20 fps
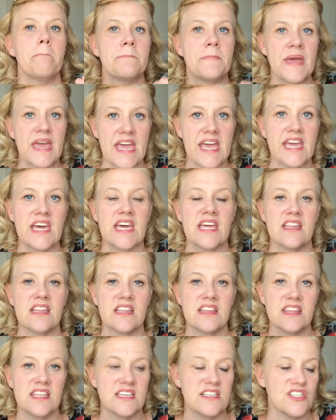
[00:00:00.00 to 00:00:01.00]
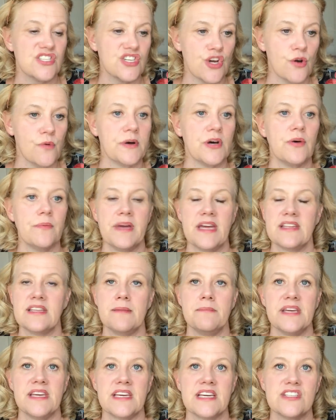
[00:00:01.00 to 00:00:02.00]
Pick the snowball
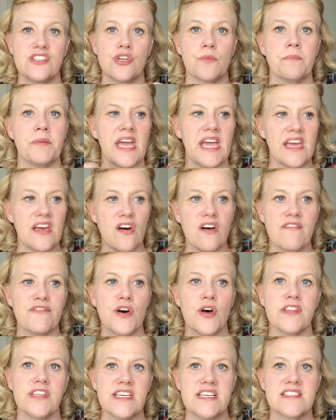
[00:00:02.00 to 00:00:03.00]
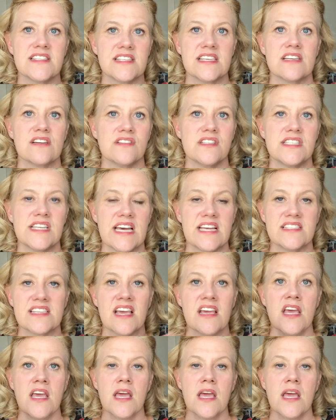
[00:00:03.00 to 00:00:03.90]
method because you'll pay off all these little debts.